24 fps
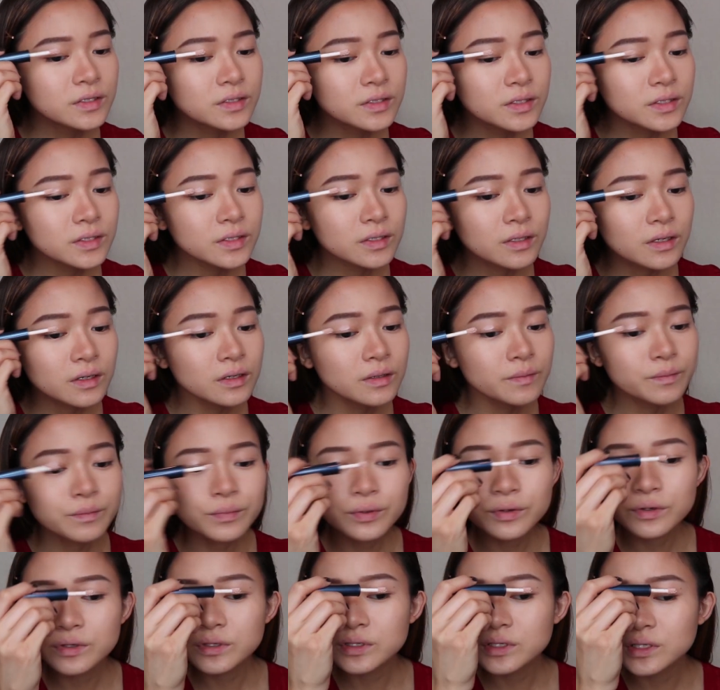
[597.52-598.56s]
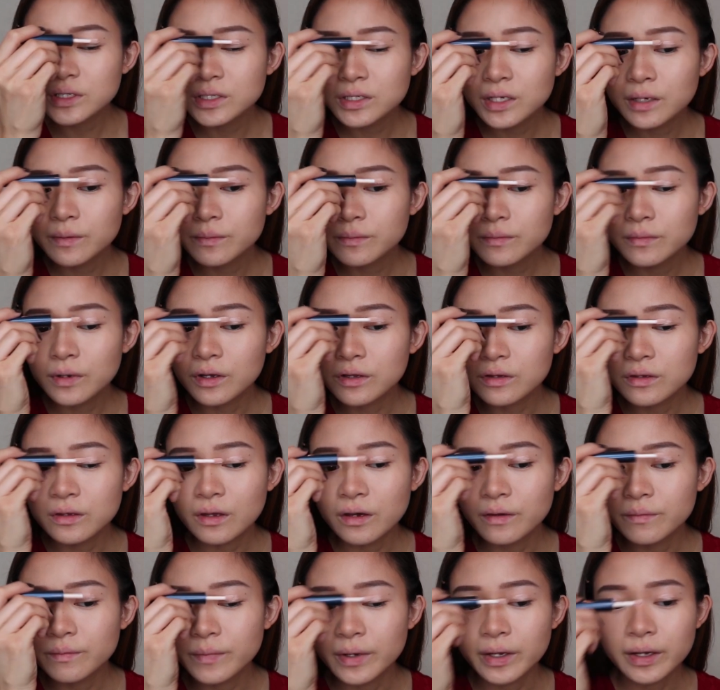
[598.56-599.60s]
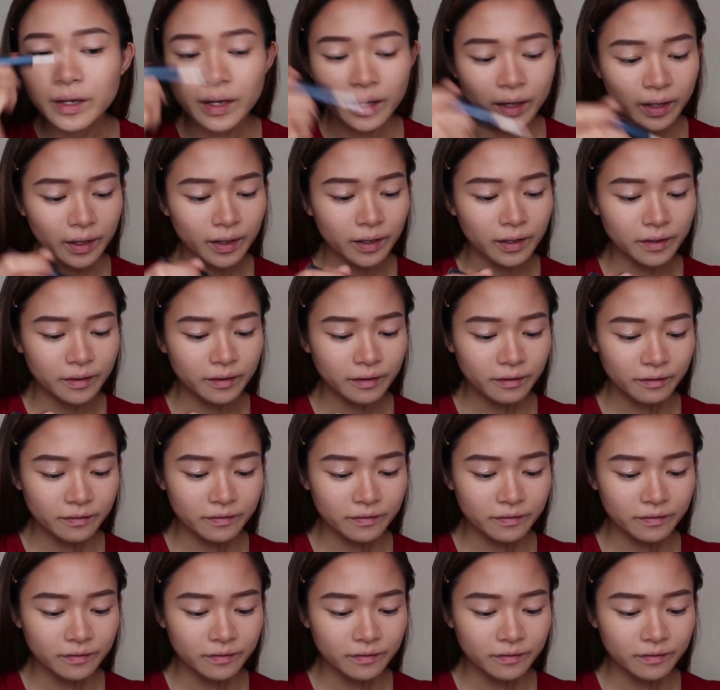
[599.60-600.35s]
Just gonna put some on top of my eyes